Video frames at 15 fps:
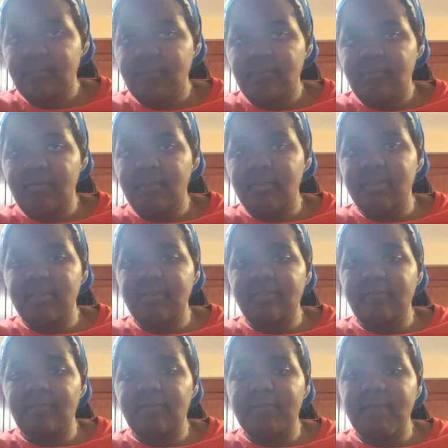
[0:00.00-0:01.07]
And
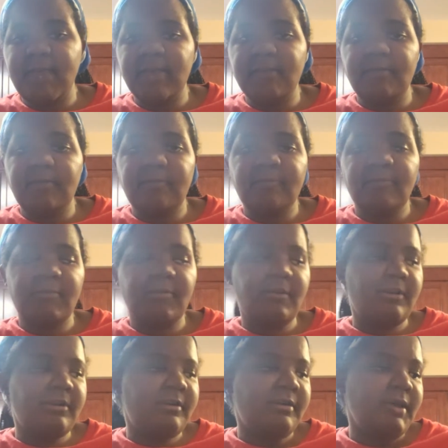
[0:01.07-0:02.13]
for meringue
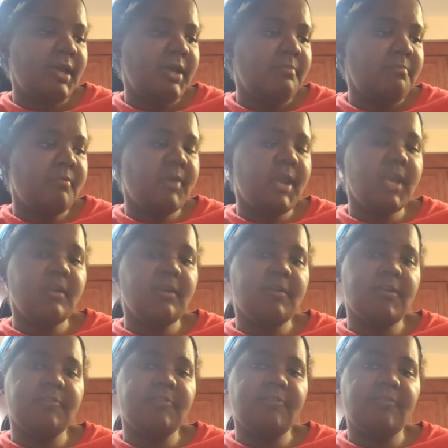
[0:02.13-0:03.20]

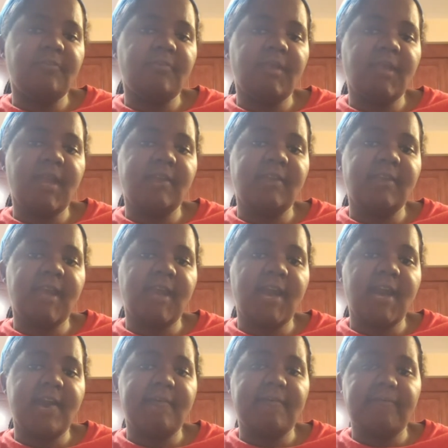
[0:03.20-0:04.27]
cookies, you really have to
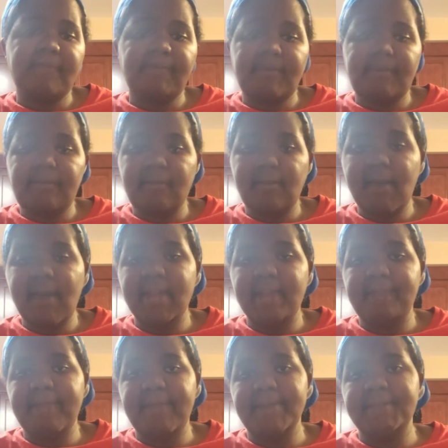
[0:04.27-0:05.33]
have a lot
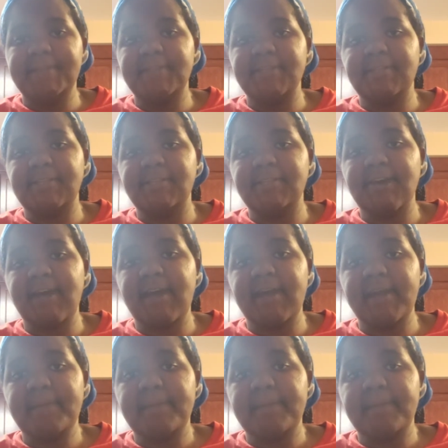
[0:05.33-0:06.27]
of patience and time.